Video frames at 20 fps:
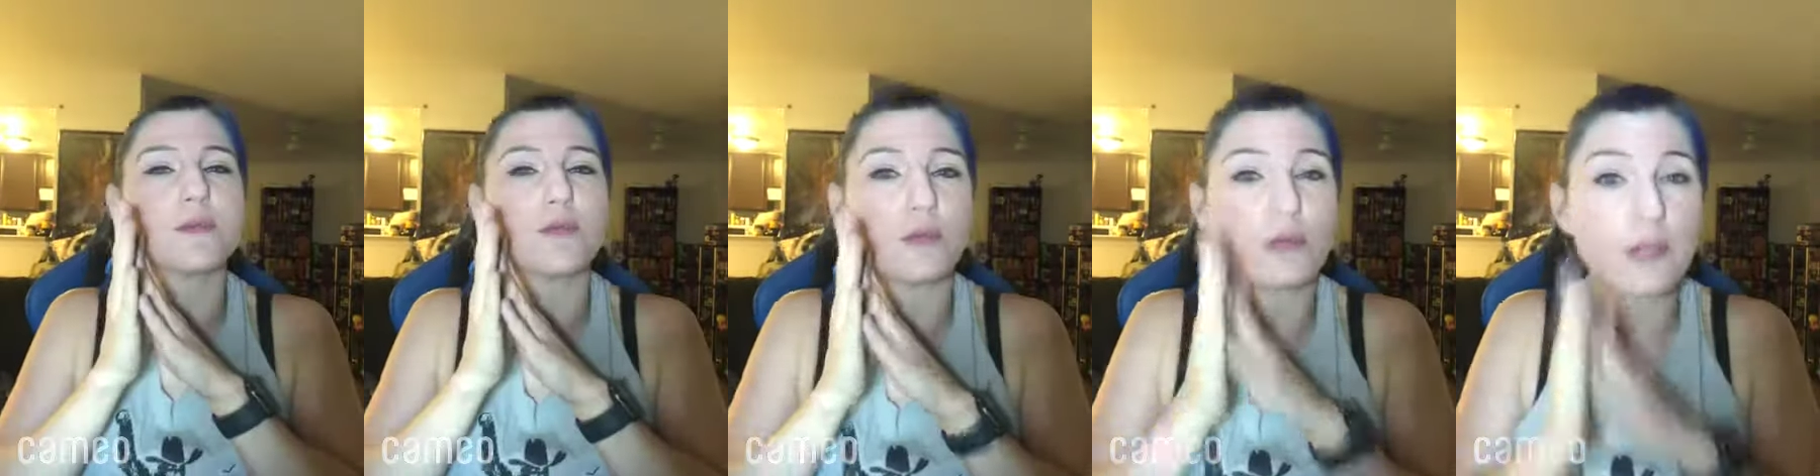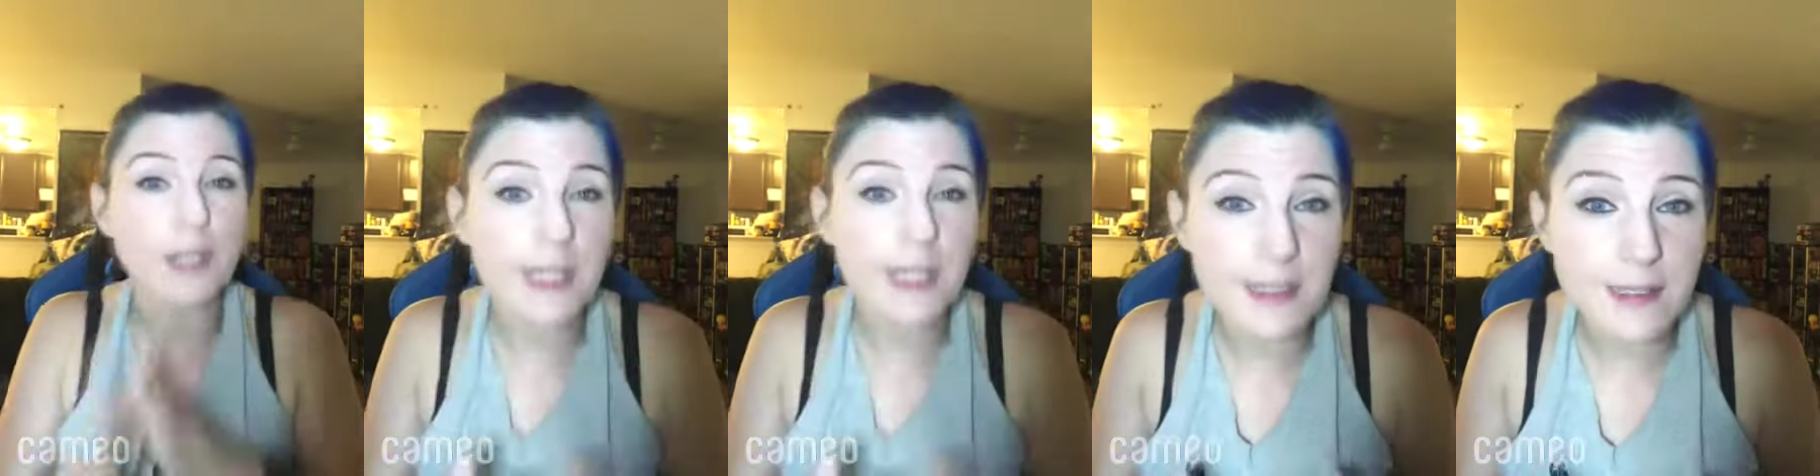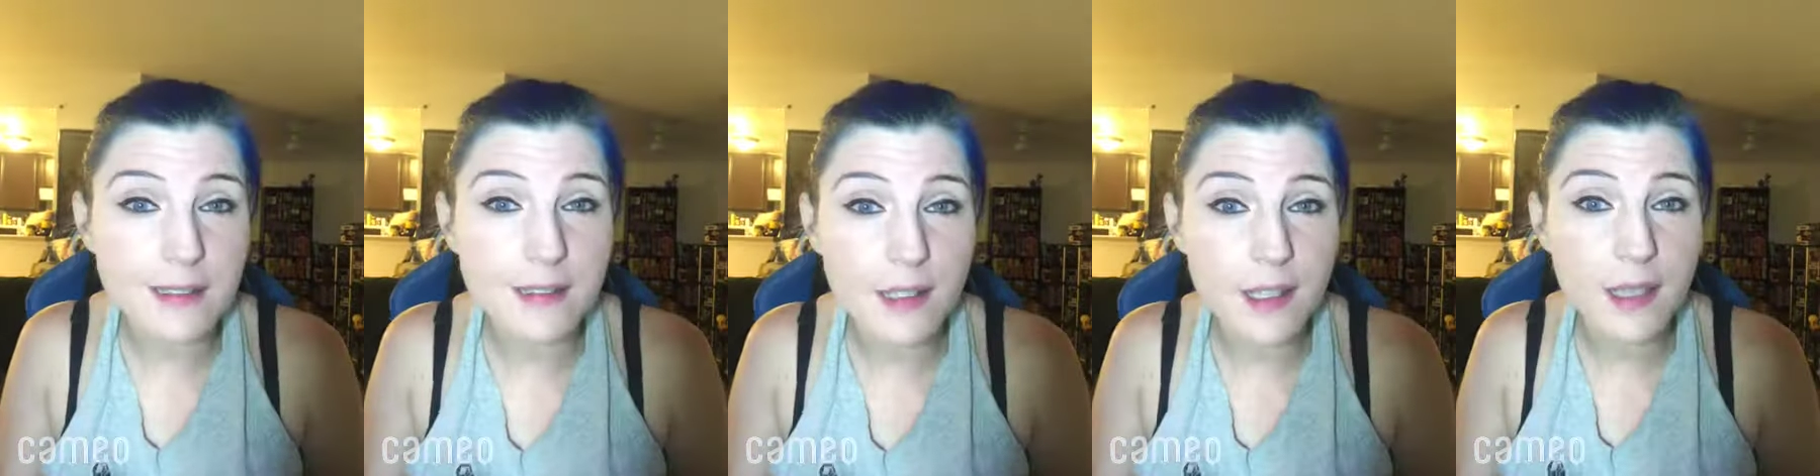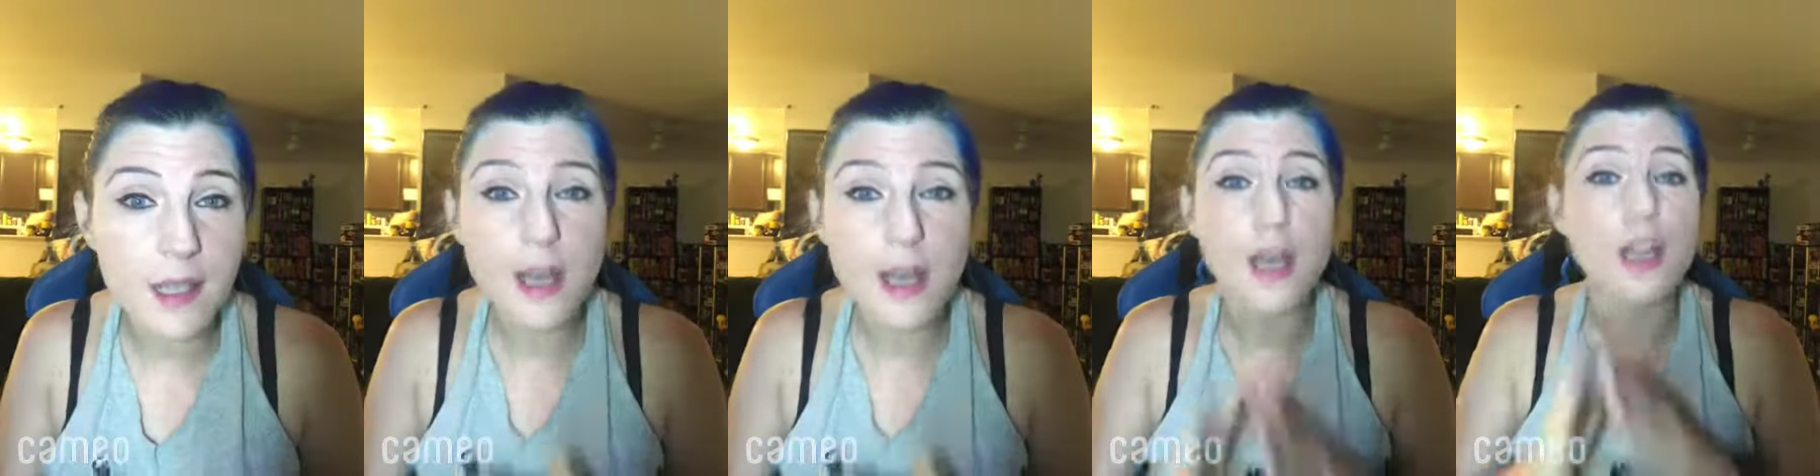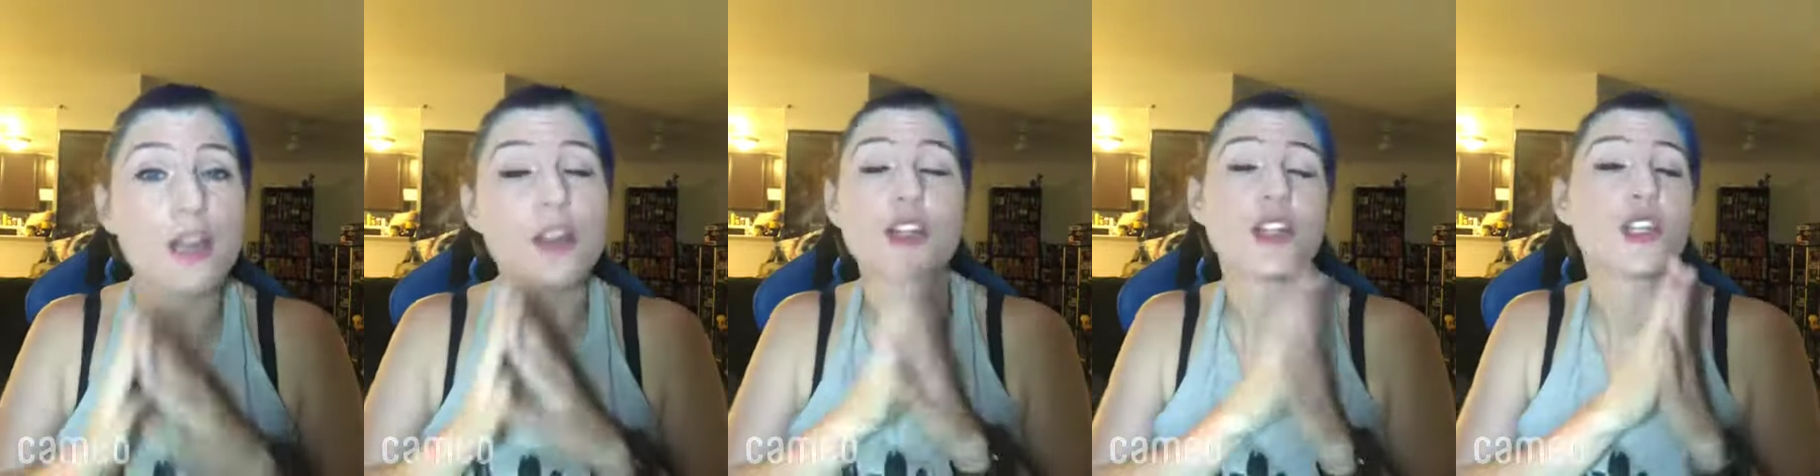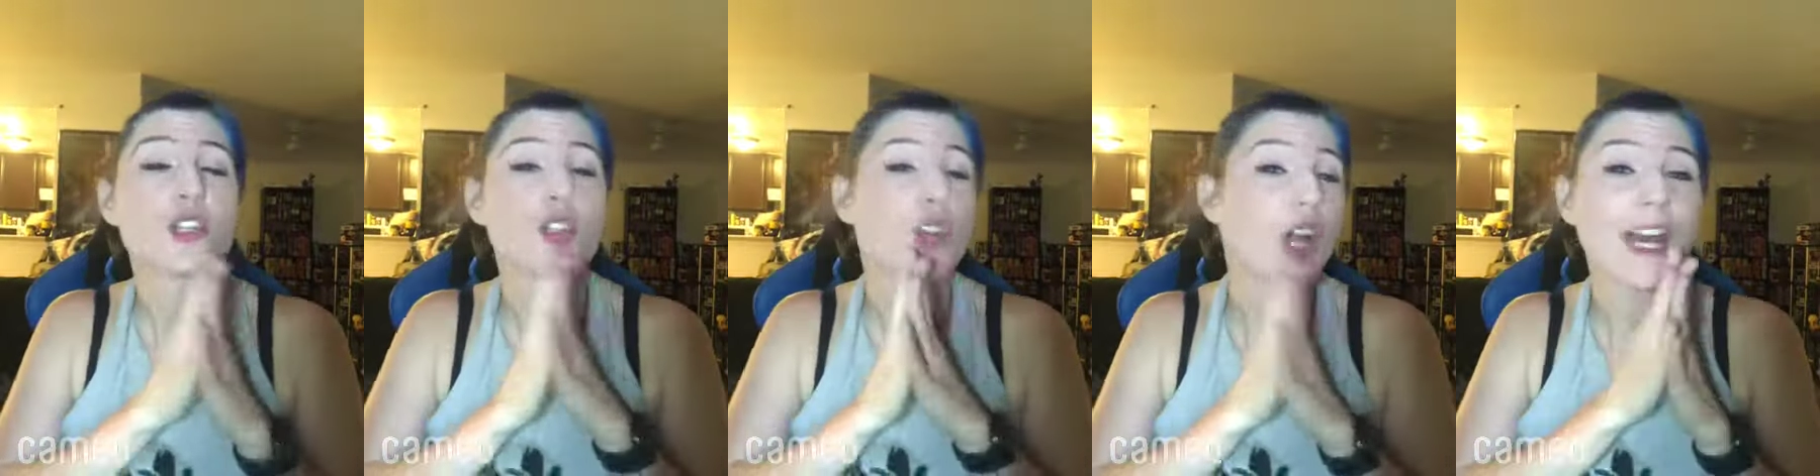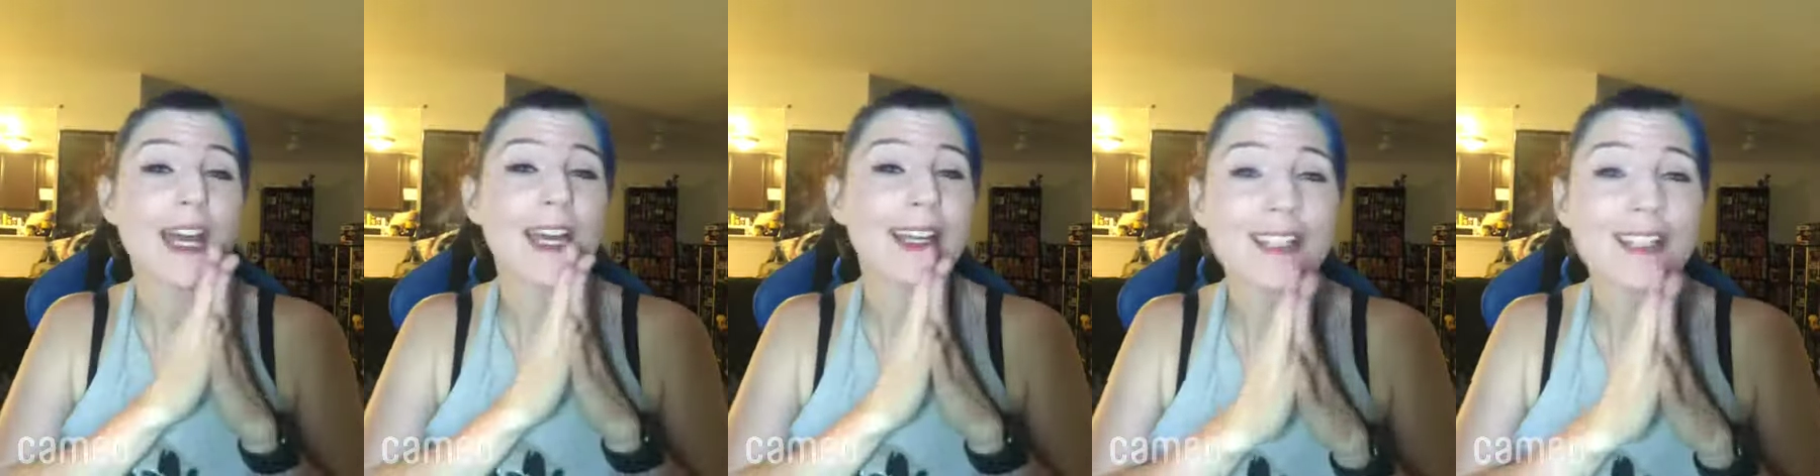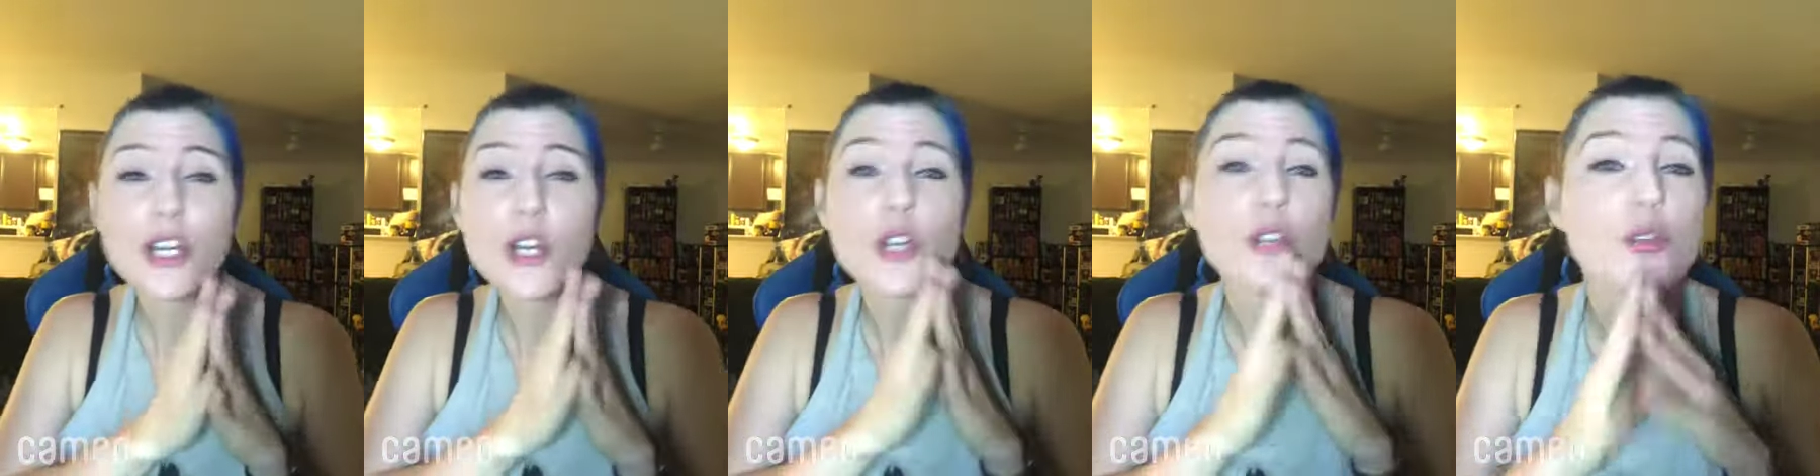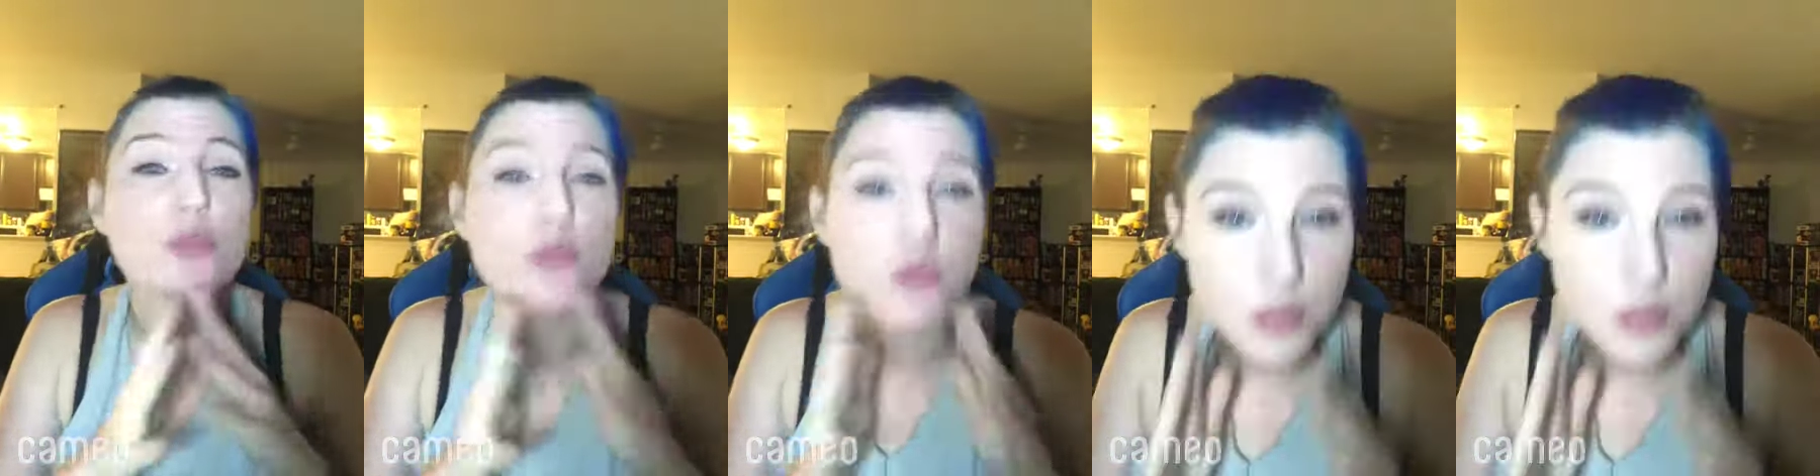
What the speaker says: read. They're trying to